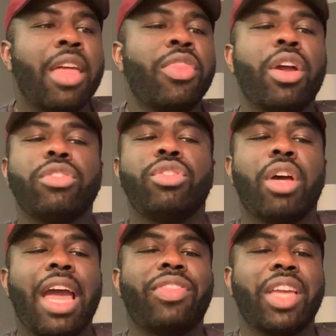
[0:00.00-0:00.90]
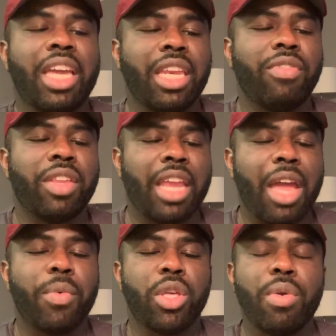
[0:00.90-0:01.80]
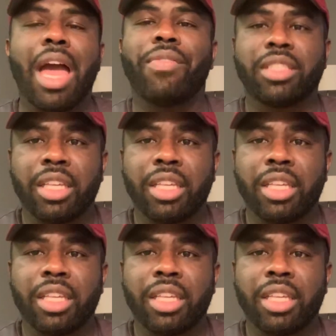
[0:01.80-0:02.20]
There's no, at the end of the day, when you have a